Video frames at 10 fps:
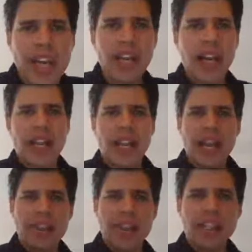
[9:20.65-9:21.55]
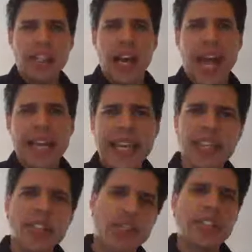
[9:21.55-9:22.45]
And I think I
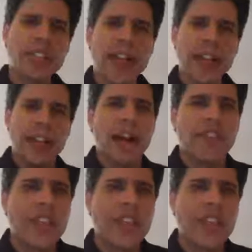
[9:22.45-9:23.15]
can't stress that enough.